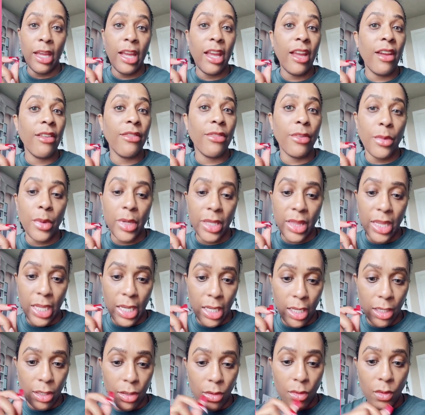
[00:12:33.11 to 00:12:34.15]

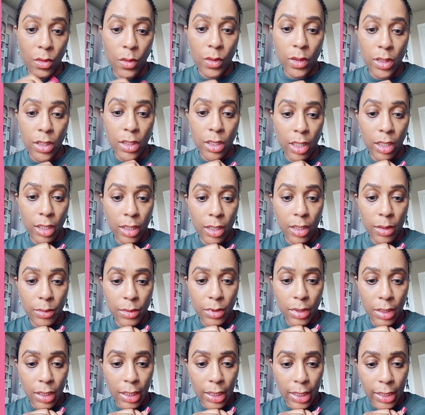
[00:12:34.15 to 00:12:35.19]
Everything you do in the dark
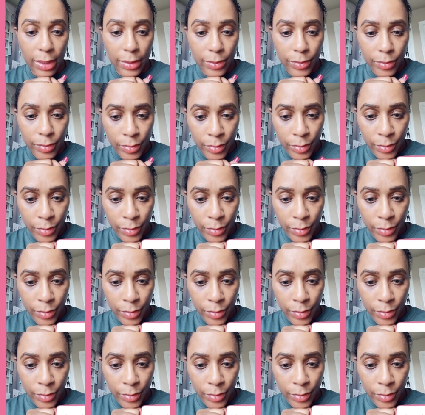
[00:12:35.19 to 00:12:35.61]
comes to light.